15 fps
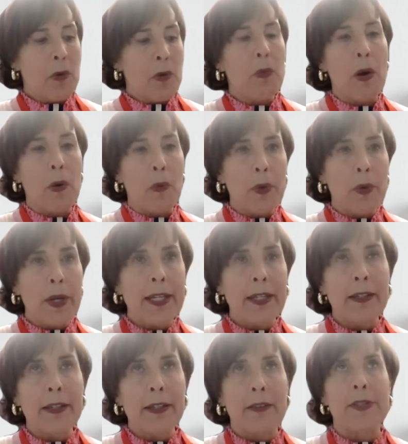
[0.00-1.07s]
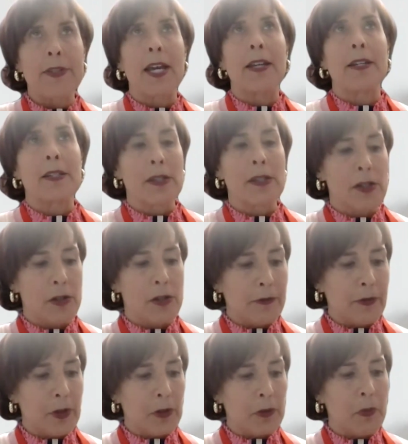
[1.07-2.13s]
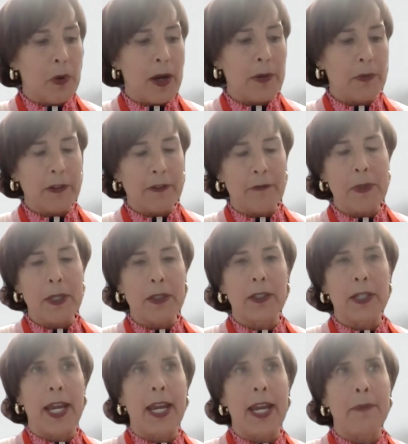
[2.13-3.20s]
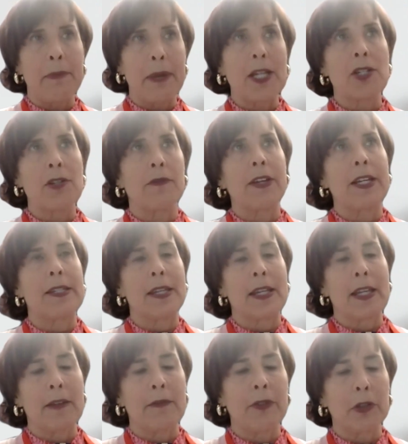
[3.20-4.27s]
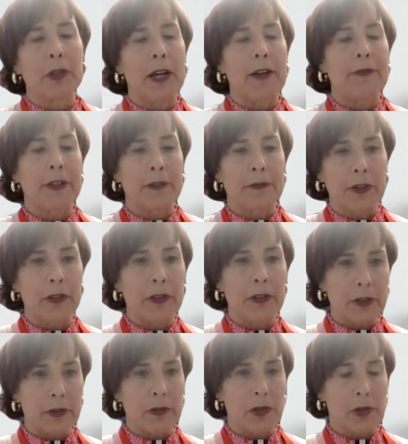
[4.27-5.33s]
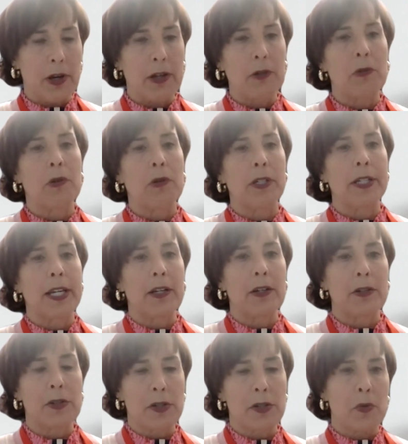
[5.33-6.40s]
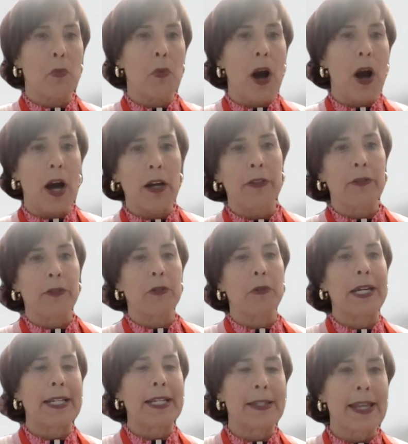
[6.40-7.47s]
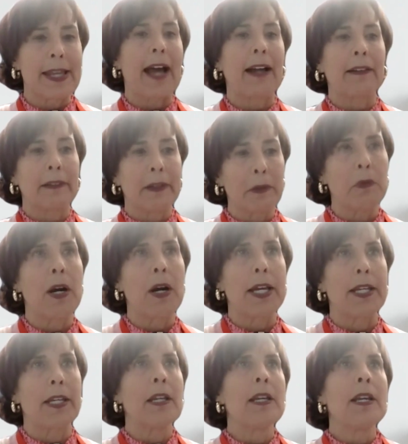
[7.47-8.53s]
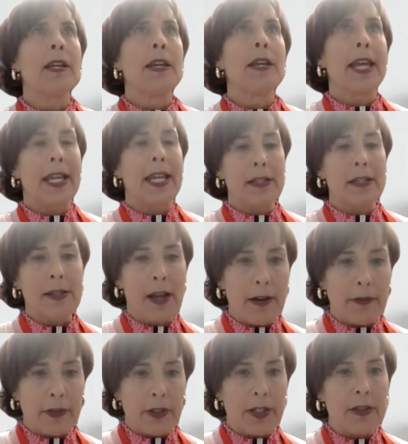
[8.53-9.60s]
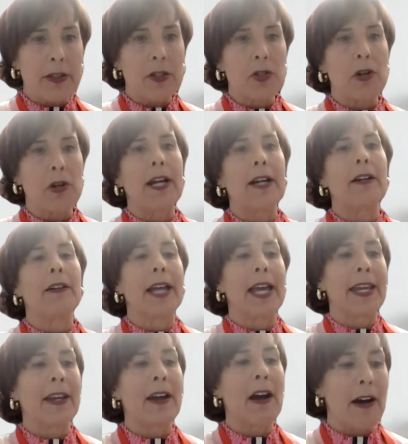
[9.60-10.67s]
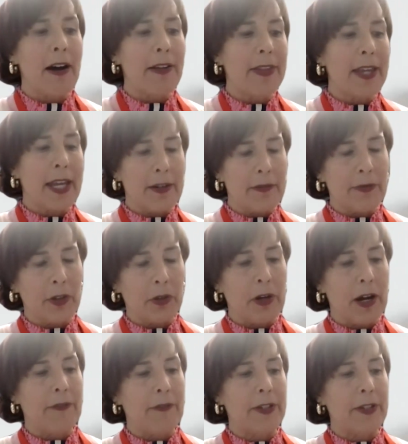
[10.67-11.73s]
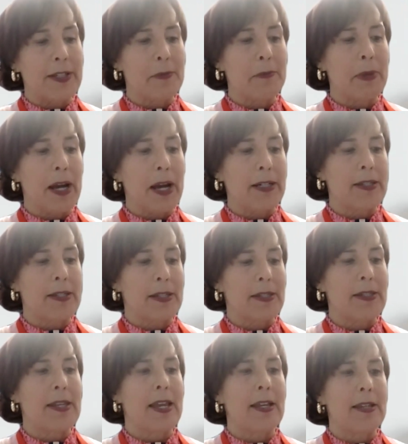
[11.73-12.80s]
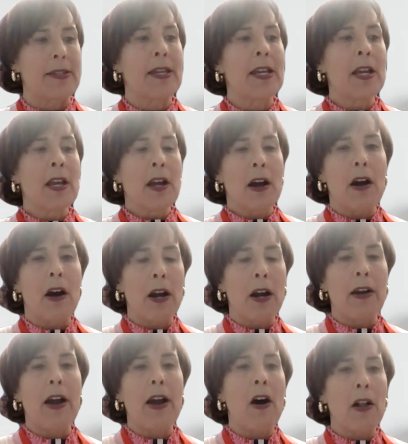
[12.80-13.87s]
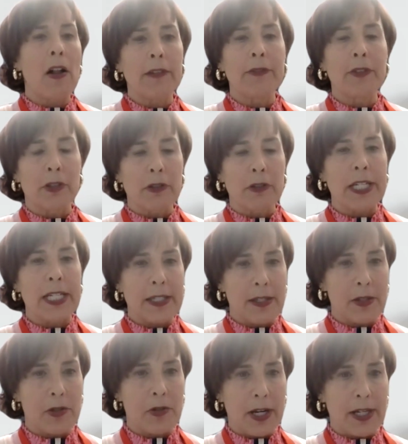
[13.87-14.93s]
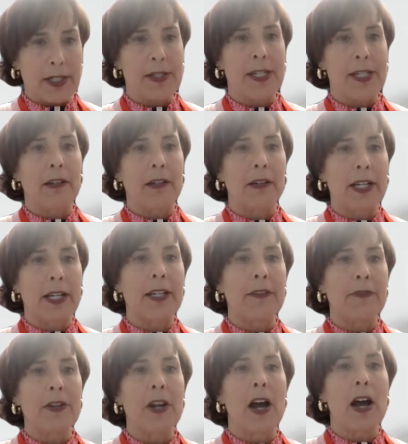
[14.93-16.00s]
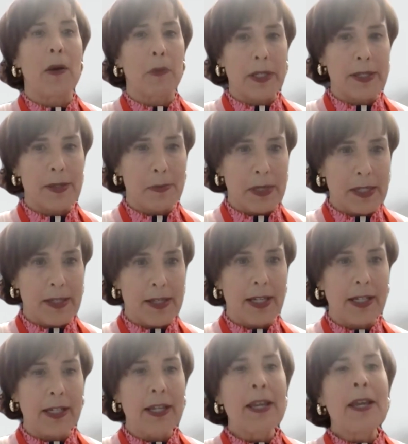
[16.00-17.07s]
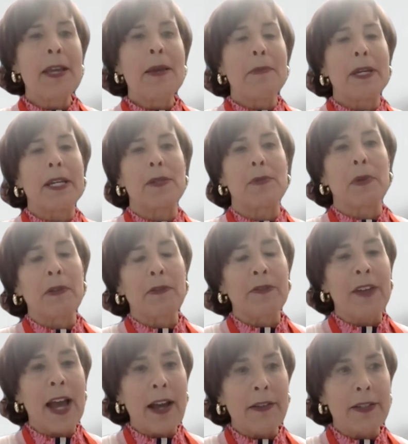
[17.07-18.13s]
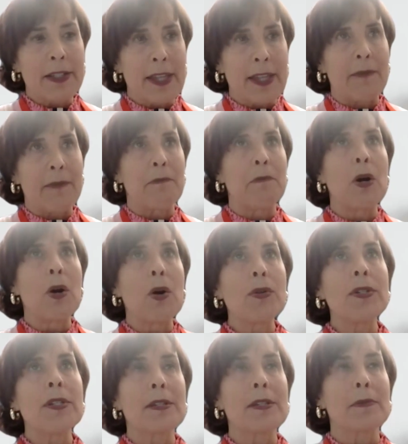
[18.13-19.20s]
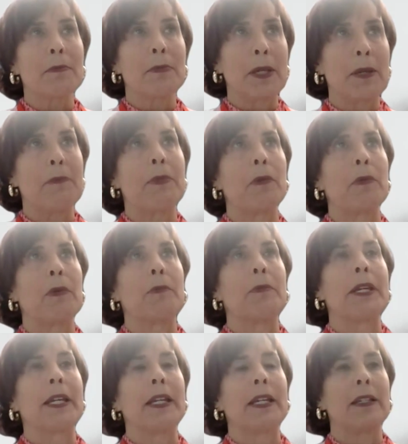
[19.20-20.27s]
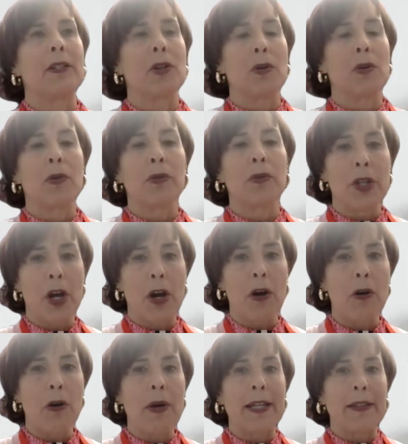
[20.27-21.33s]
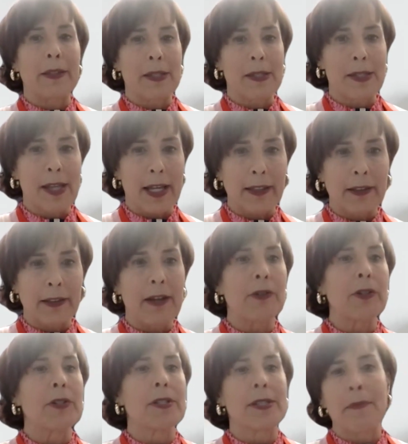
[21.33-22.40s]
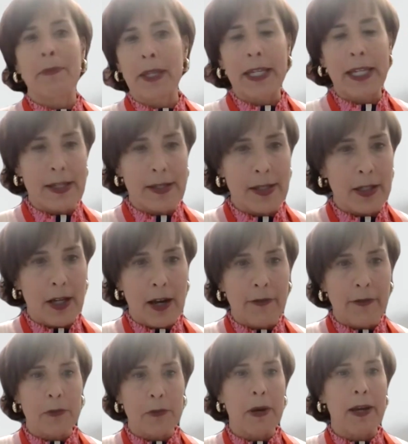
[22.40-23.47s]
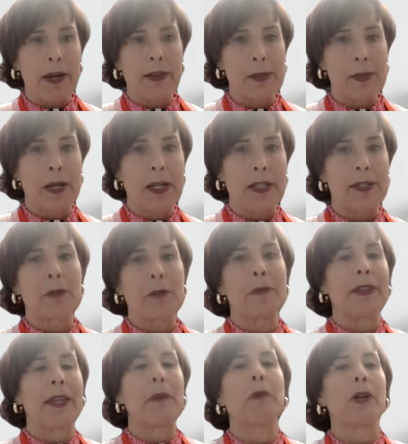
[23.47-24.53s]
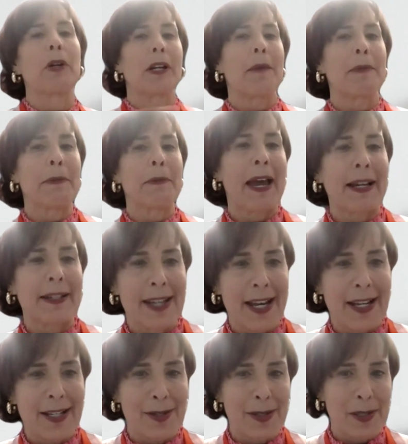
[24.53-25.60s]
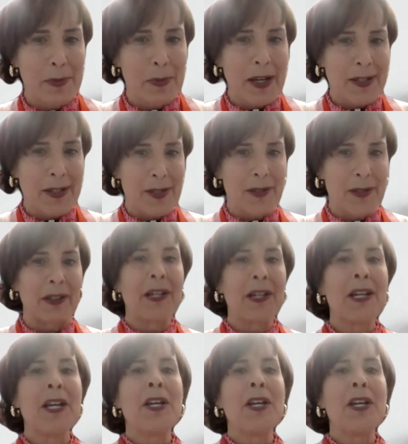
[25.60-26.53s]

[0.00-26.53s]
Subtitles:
What we have done is twofold. One, we've built a patient-facing infographic for clinical trial coordinators to walk through exactly what is covered in the trial. And on that infographic is a box that says, are all of your needs addressed here? And if not, what's missing? Because we've found that most people were being told no at the site level, something isn't covered by the sponsor, but they weren't coming back to ask the sponsor.